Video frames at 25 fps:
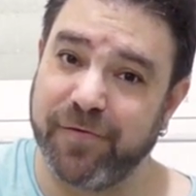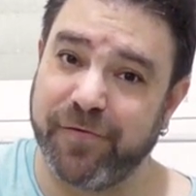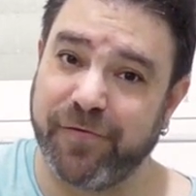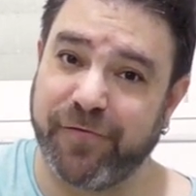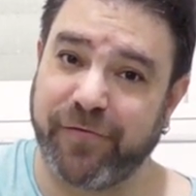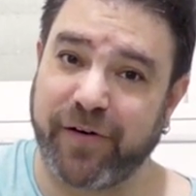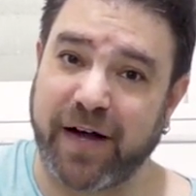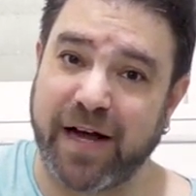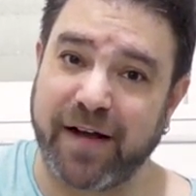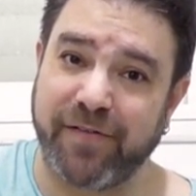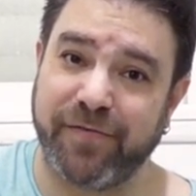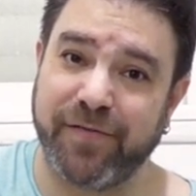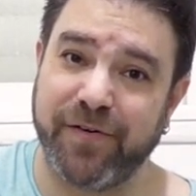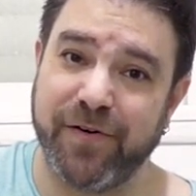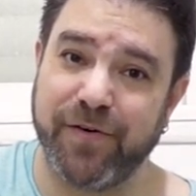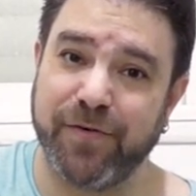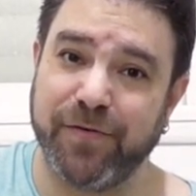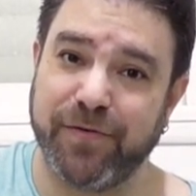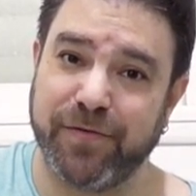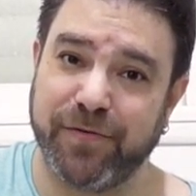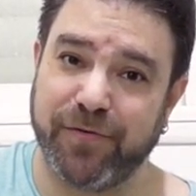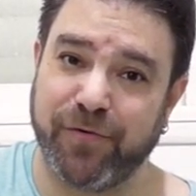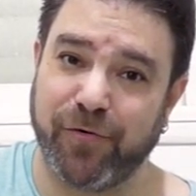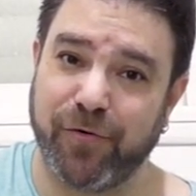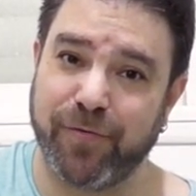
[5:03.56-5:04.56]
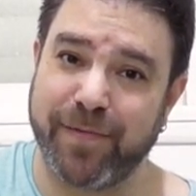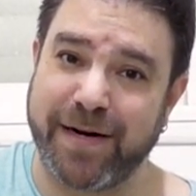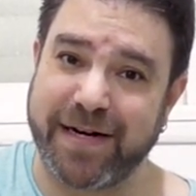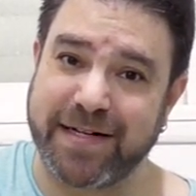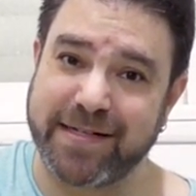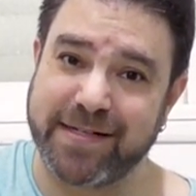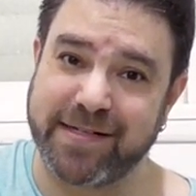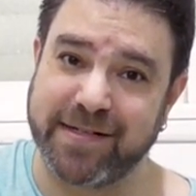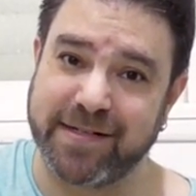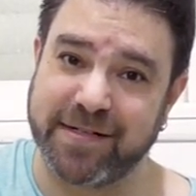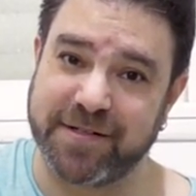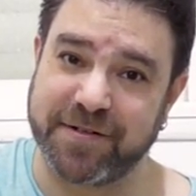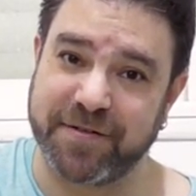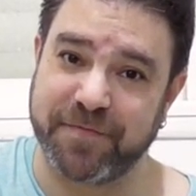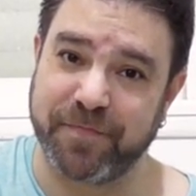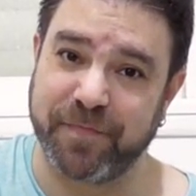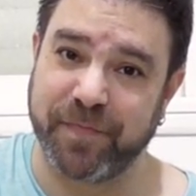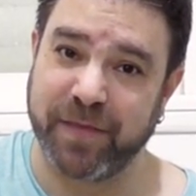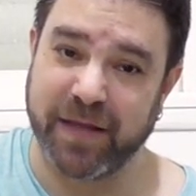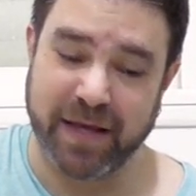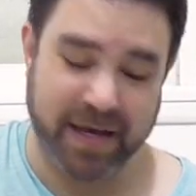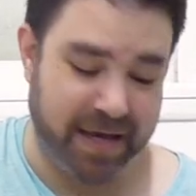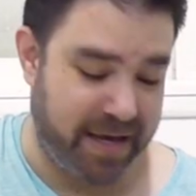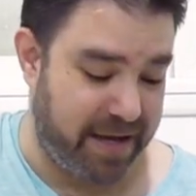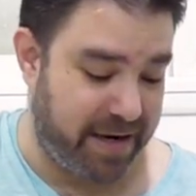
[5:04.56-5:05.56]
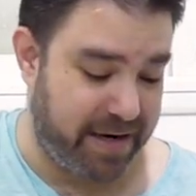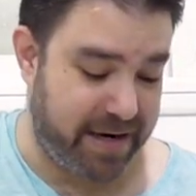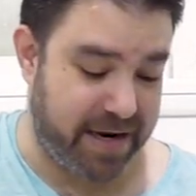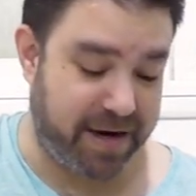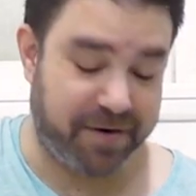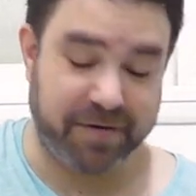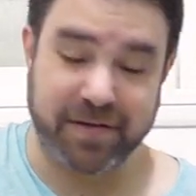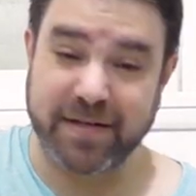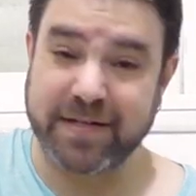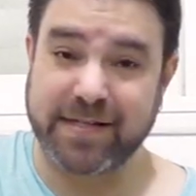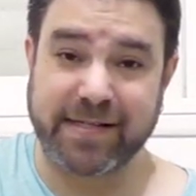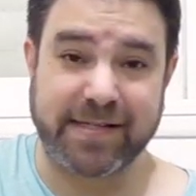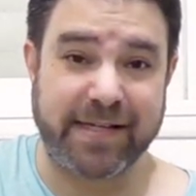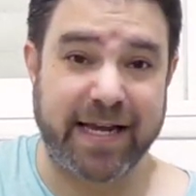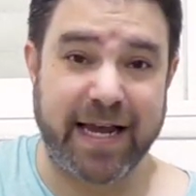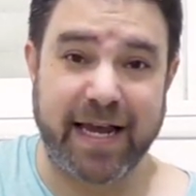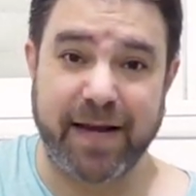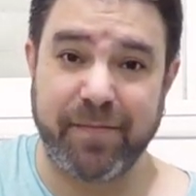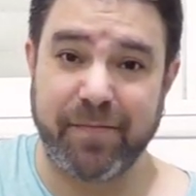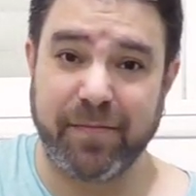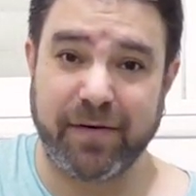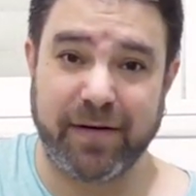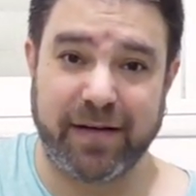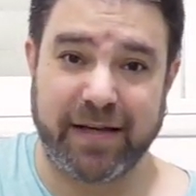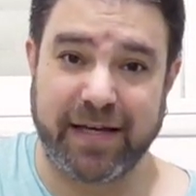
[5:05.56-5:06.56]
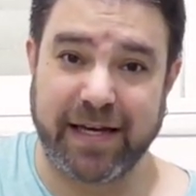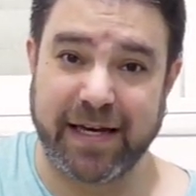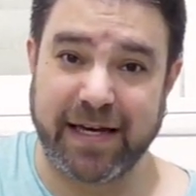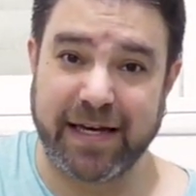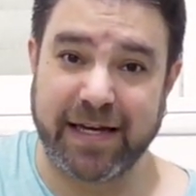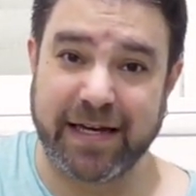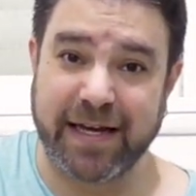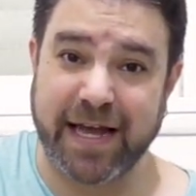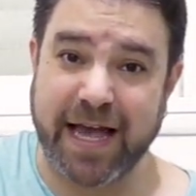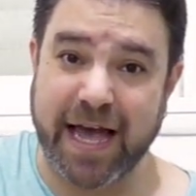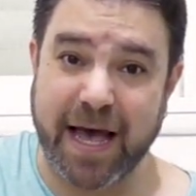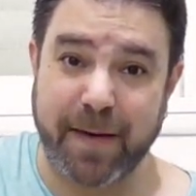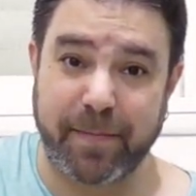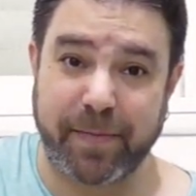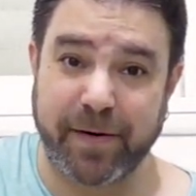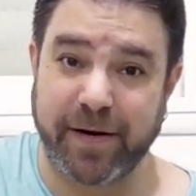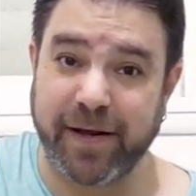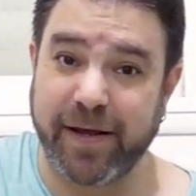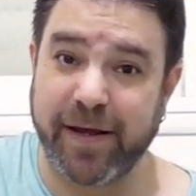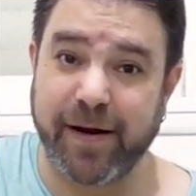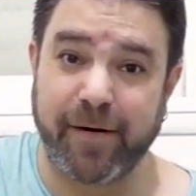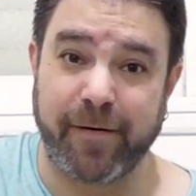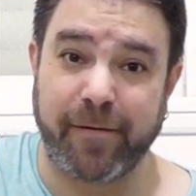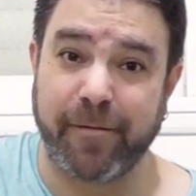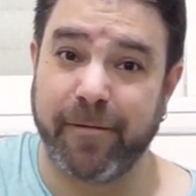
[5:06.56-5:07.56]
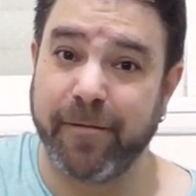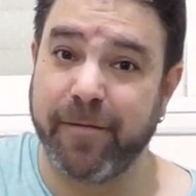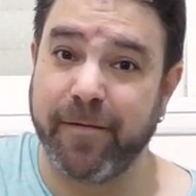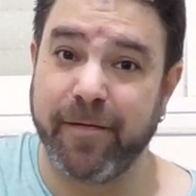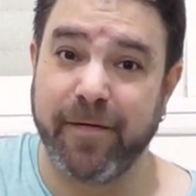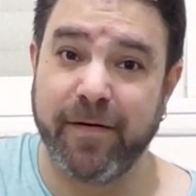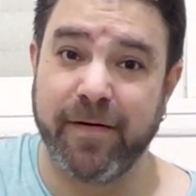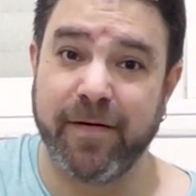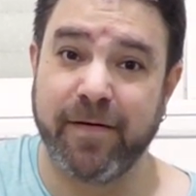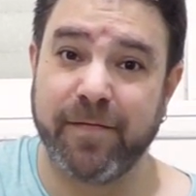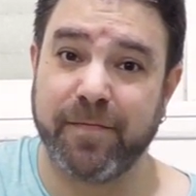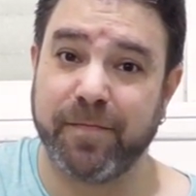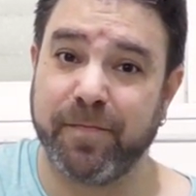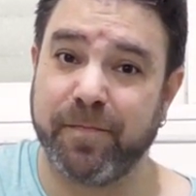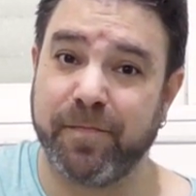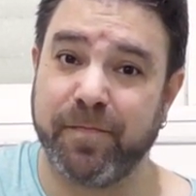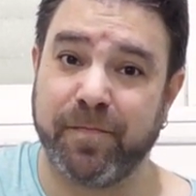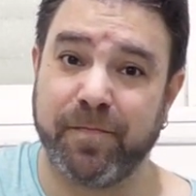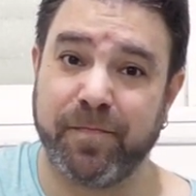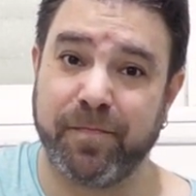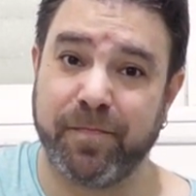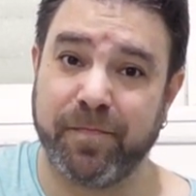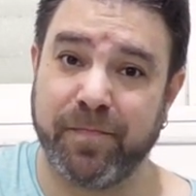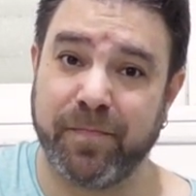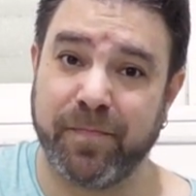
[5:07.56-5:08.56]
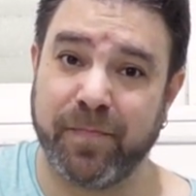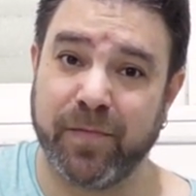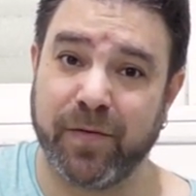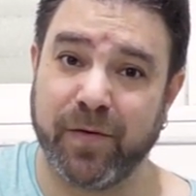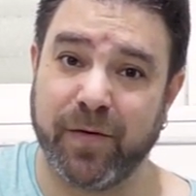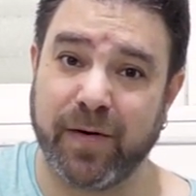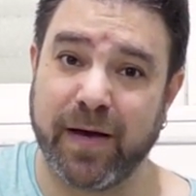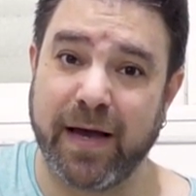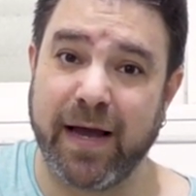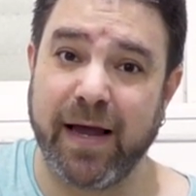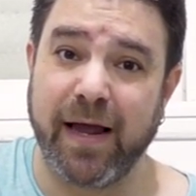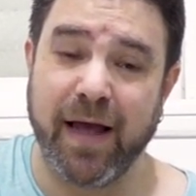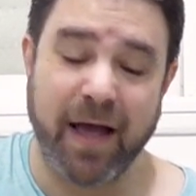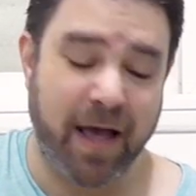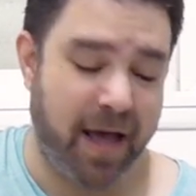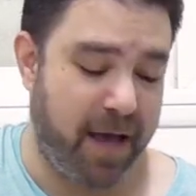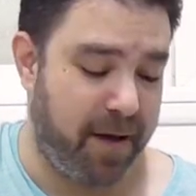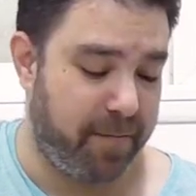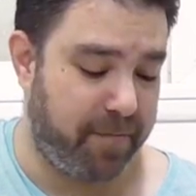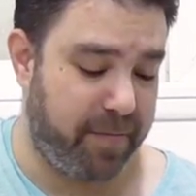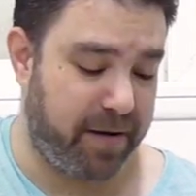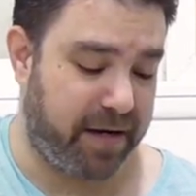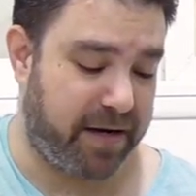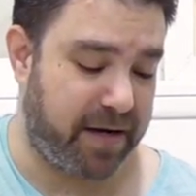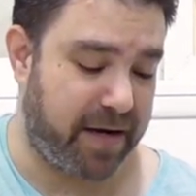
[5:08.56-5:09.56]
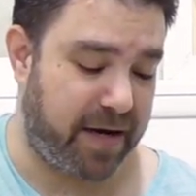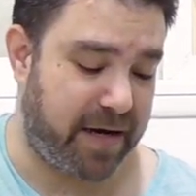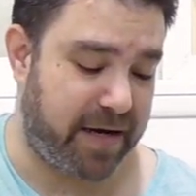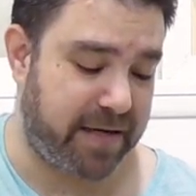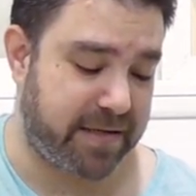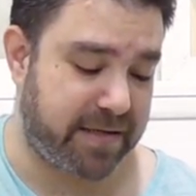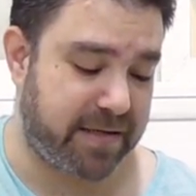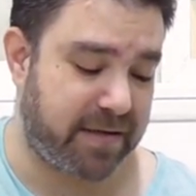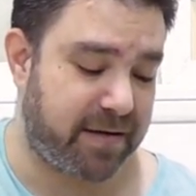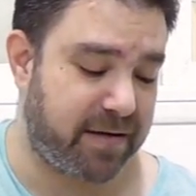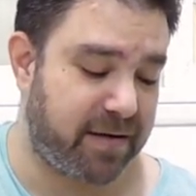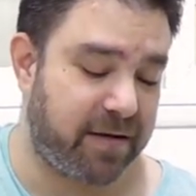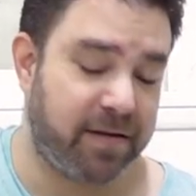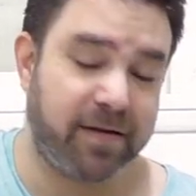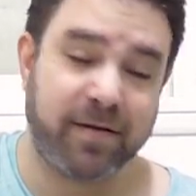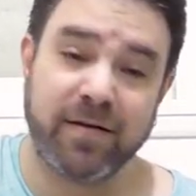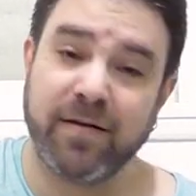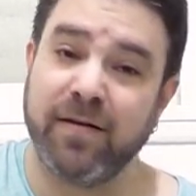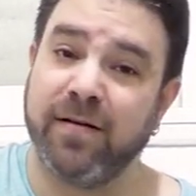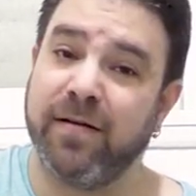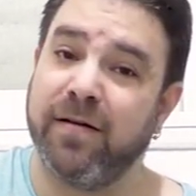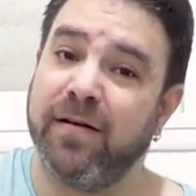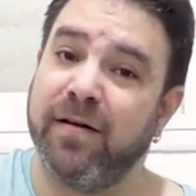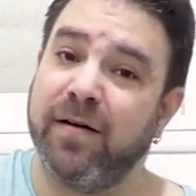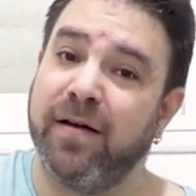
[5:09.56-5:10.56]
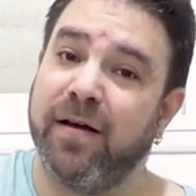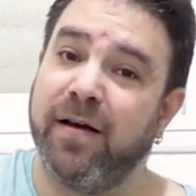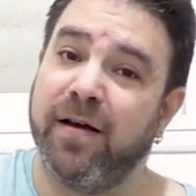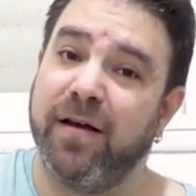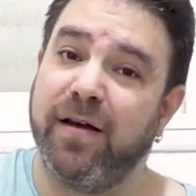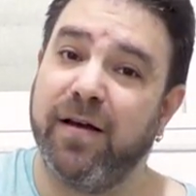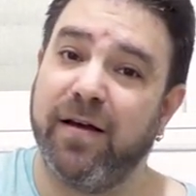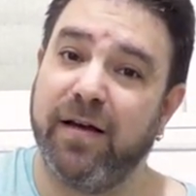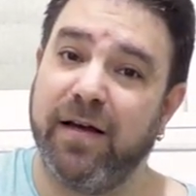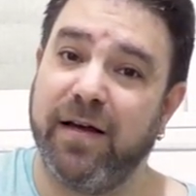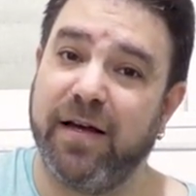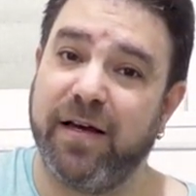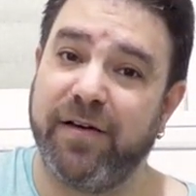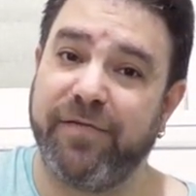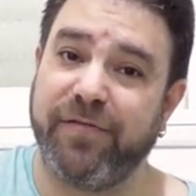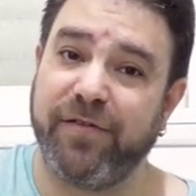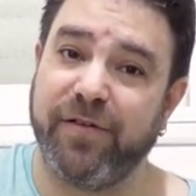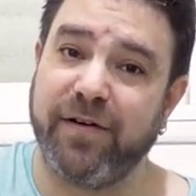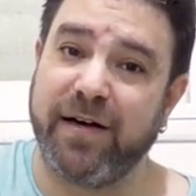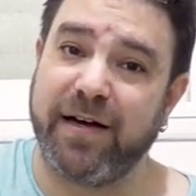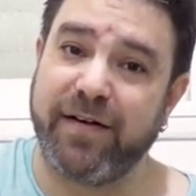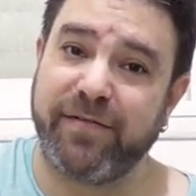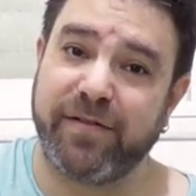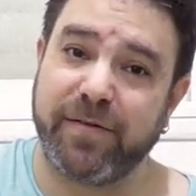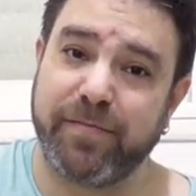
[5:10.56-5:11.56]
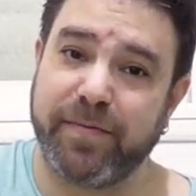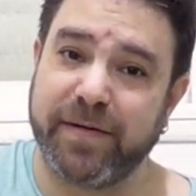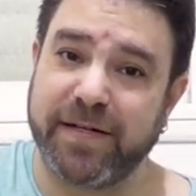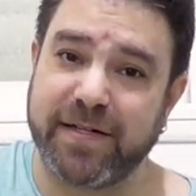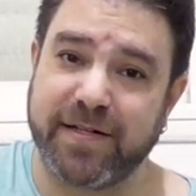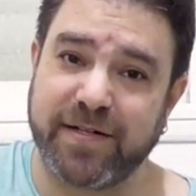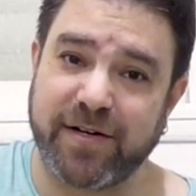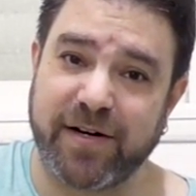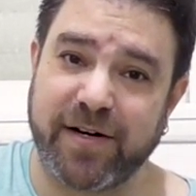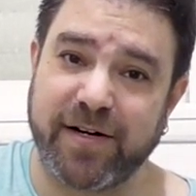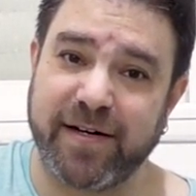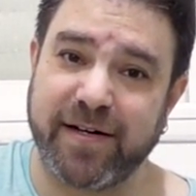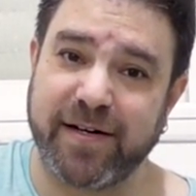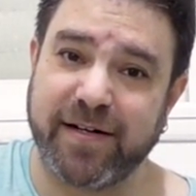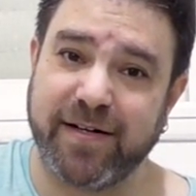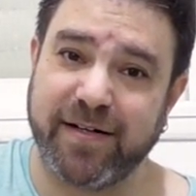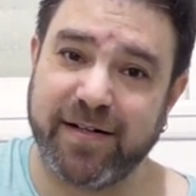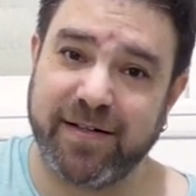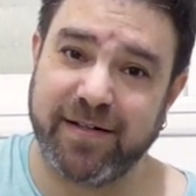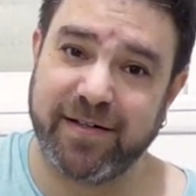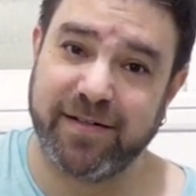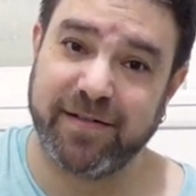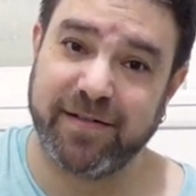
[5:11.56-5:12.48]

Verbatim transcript: 5-note chromaticism. Now, the same can happen here. okay? Because if you have the pentatonic